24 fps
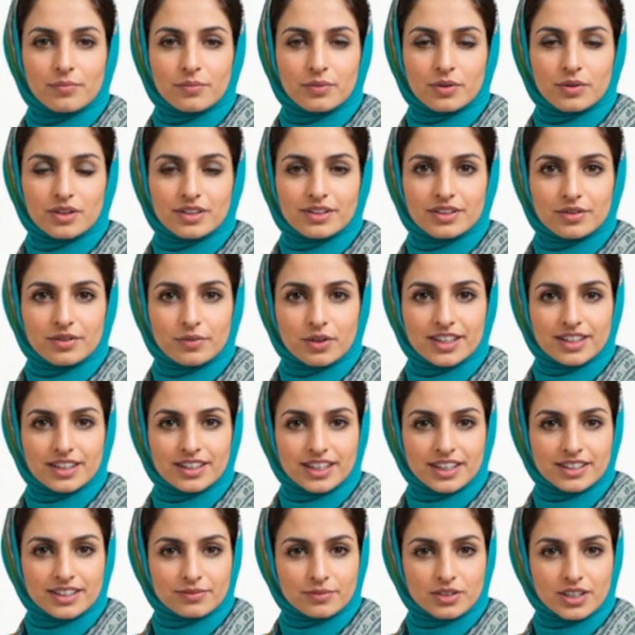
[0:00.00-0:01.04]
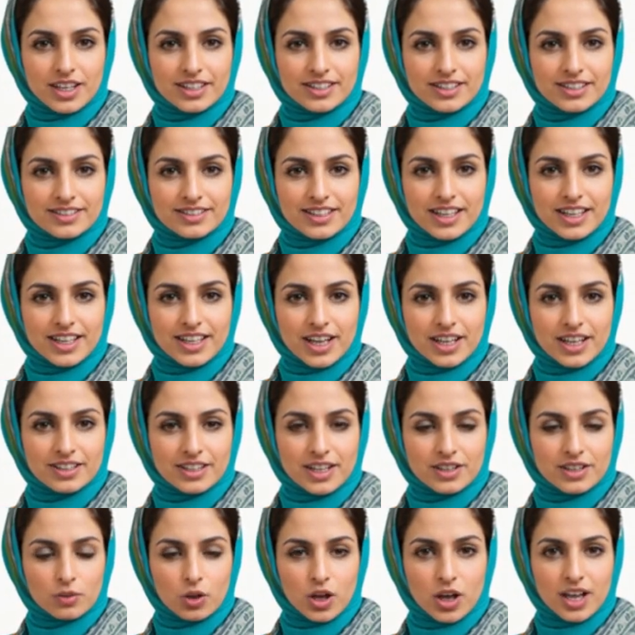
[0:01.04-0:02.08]
boot cell button is pressed, and
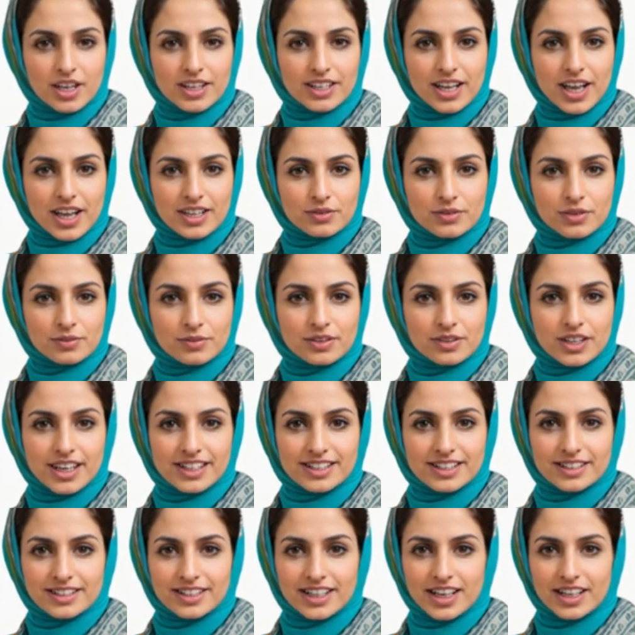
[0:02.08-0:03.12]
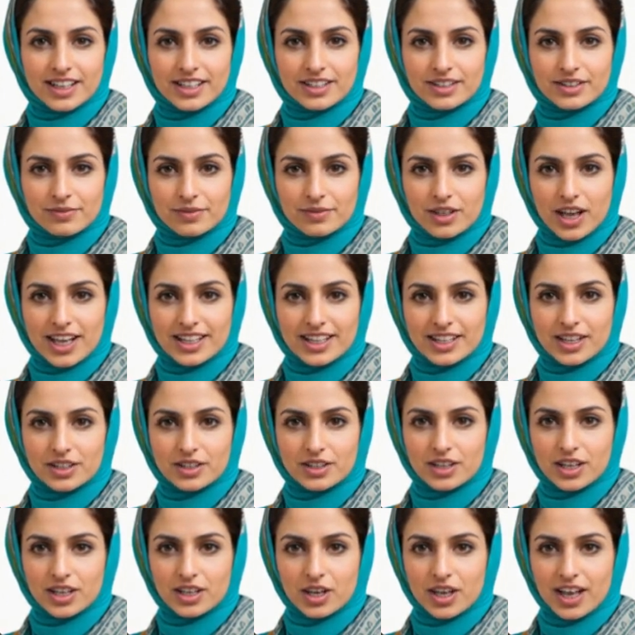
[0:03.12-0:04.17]
then while kept pressed, the micro
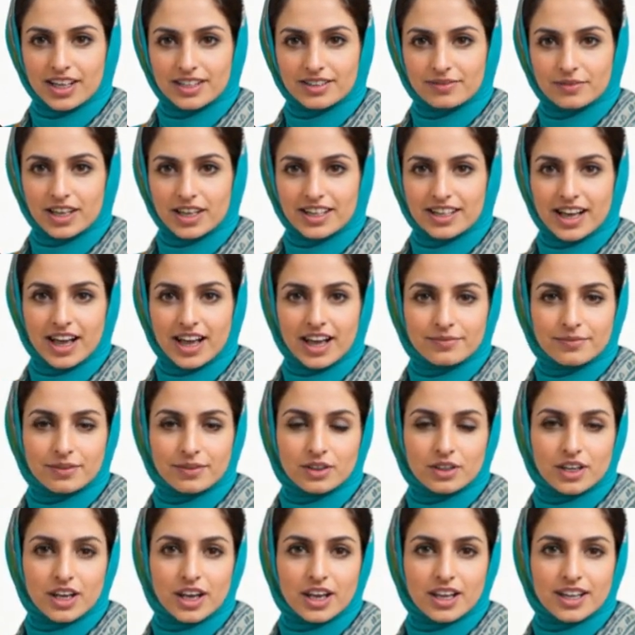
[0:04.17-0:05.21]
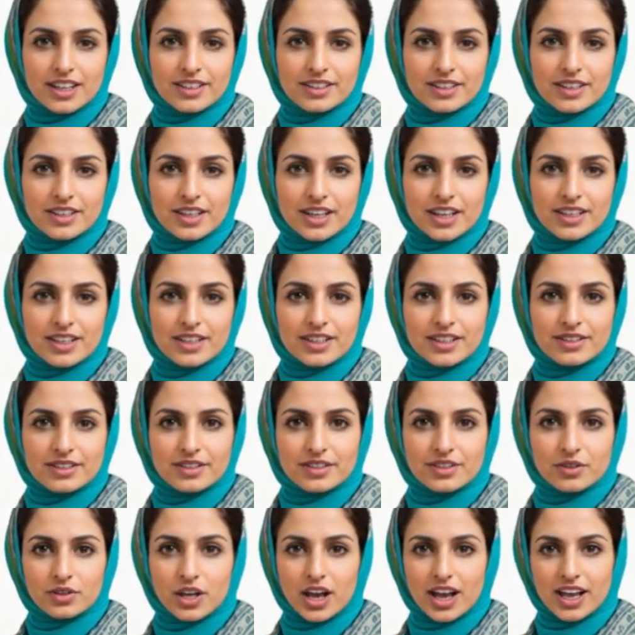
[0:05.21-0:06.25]
USB cable is connected to
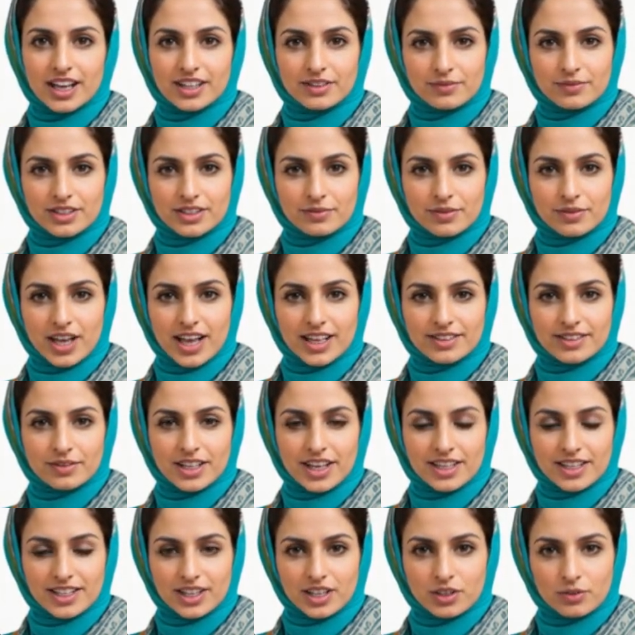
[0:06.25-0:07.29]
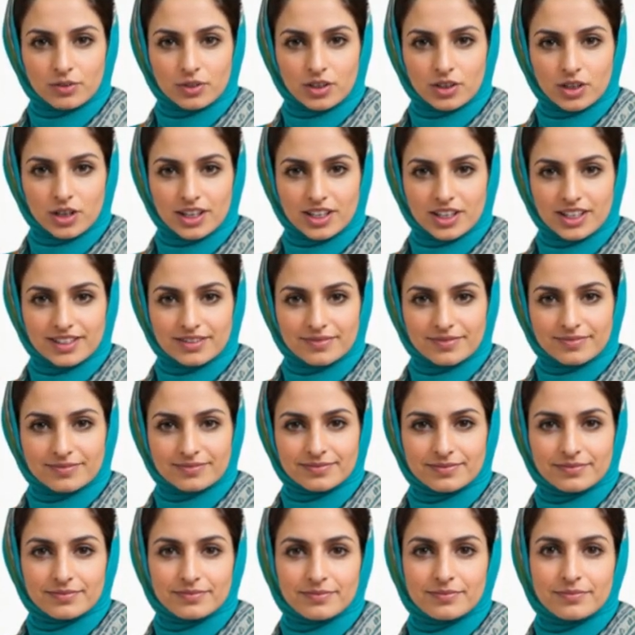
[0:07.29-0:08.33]
the Raspberry Pi Pico port.
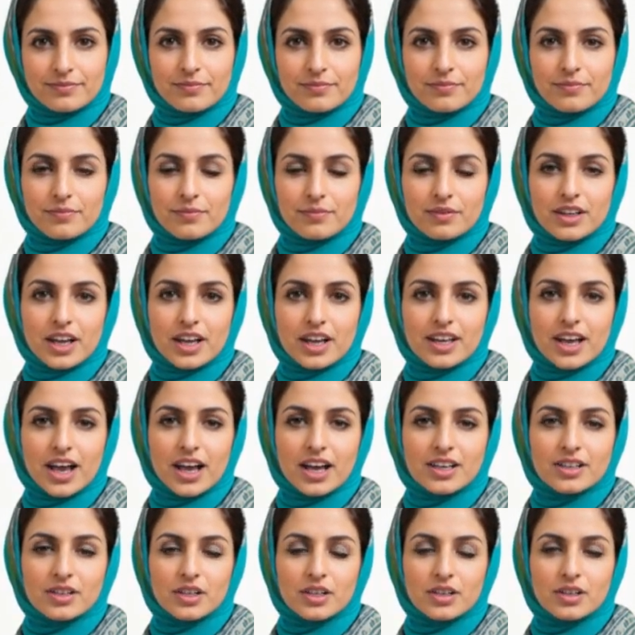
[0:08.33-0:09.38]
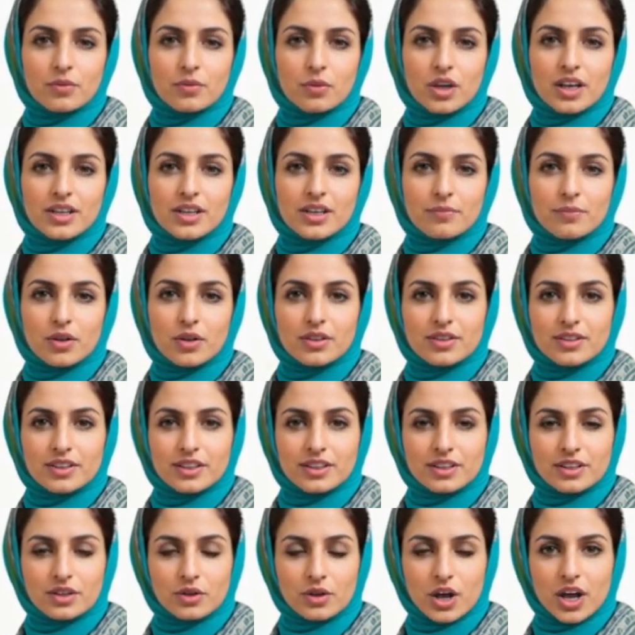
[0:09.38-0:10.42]
Take care not to press the button
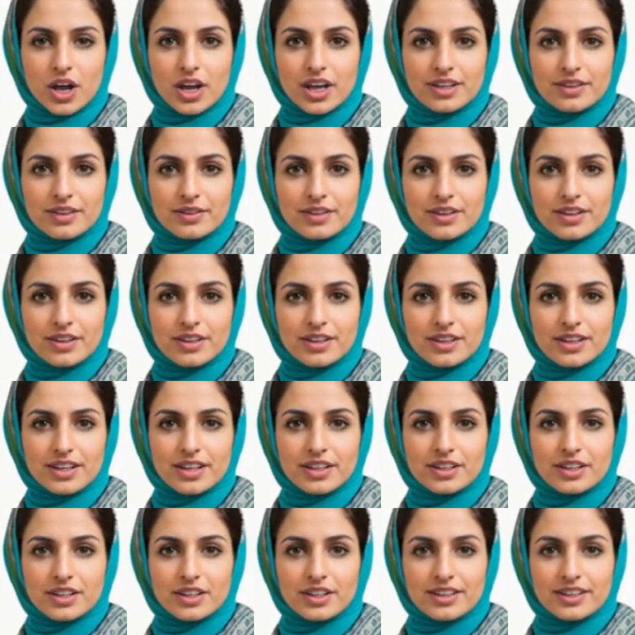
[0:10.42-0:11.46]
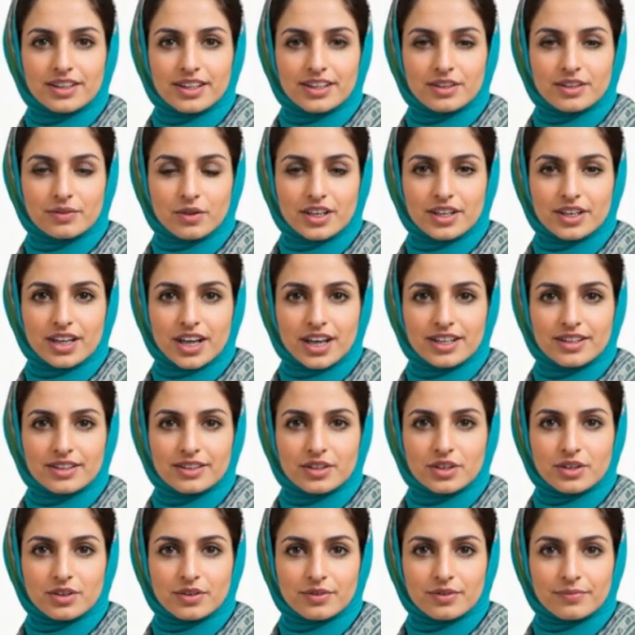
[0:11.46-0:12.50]
too hard. It just needs to be clicked
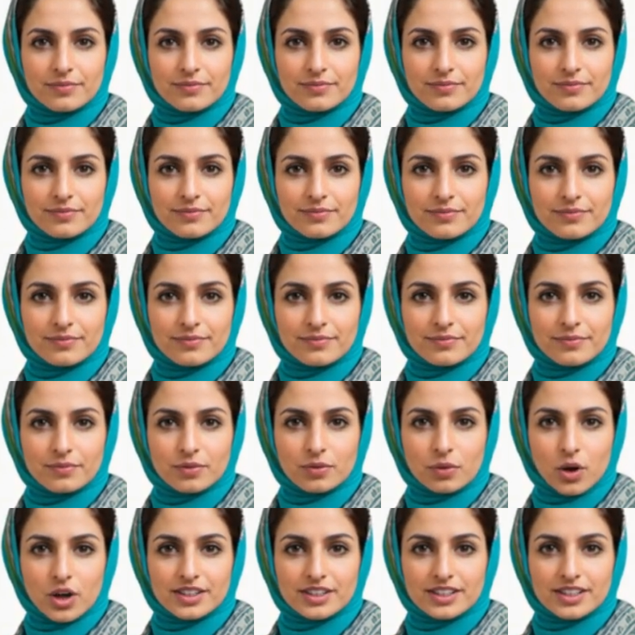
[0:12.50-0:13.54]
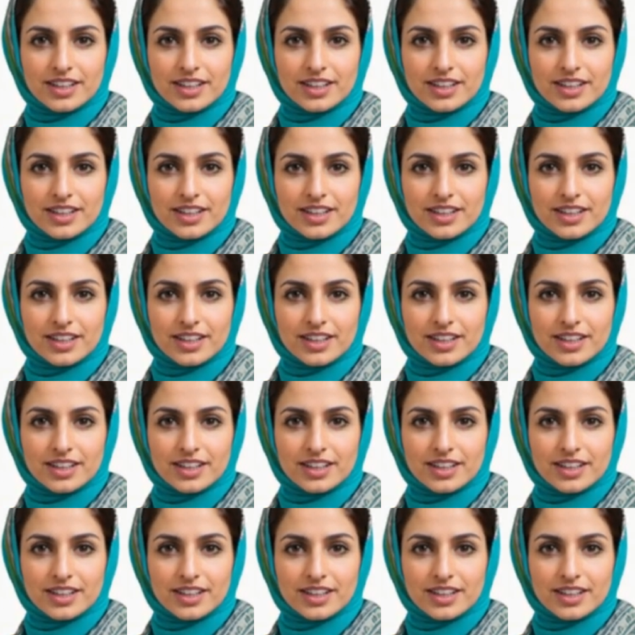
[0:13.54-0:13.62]
on. Once